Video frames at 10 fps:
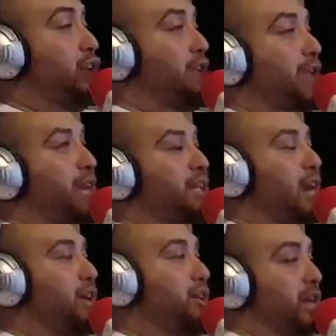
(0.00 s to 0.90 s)
said, it's not
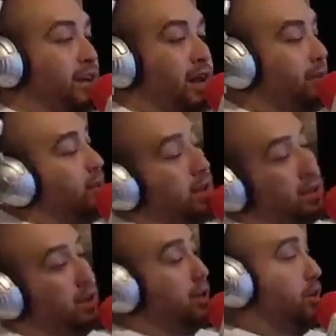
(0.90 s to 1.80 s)
like you're saying like,
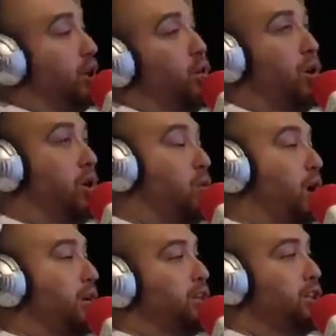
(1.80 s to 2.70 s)
look, no one
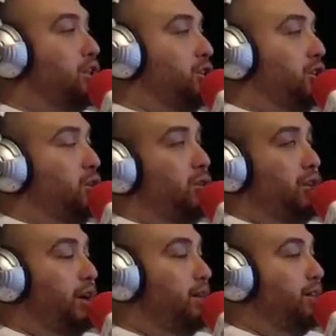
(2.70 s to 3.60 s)
wanted to do
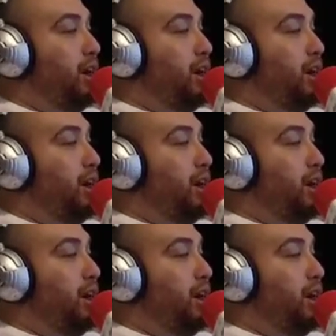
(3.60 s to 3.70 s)
this